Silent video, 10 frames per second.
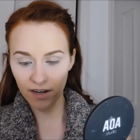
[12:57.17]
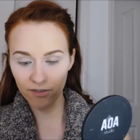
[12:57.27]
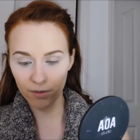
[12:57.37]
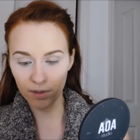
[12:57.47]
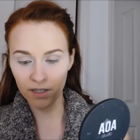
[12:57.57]

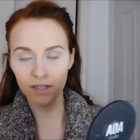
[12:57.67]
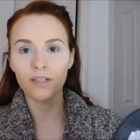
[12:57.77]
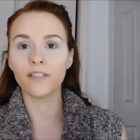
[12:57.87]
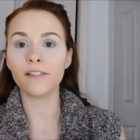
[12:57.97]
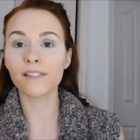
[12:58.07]
Everyone
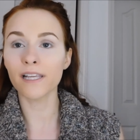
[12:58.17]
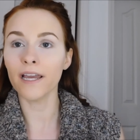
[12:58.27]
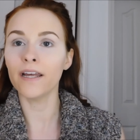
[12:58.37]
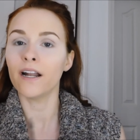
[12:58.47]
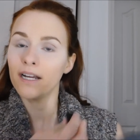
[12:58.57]
can see
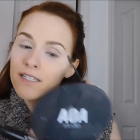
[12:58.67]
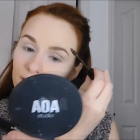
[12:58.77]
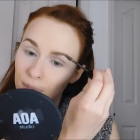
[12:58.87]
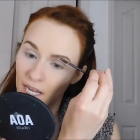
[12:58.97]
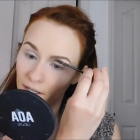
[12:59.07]
it. I
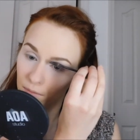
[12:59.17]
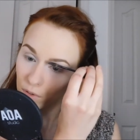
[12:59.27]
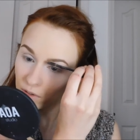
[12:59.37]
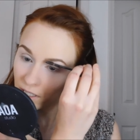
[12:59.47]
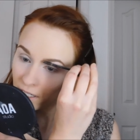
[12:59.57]
smile
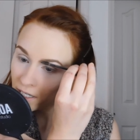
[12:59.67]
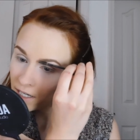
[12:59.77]
more.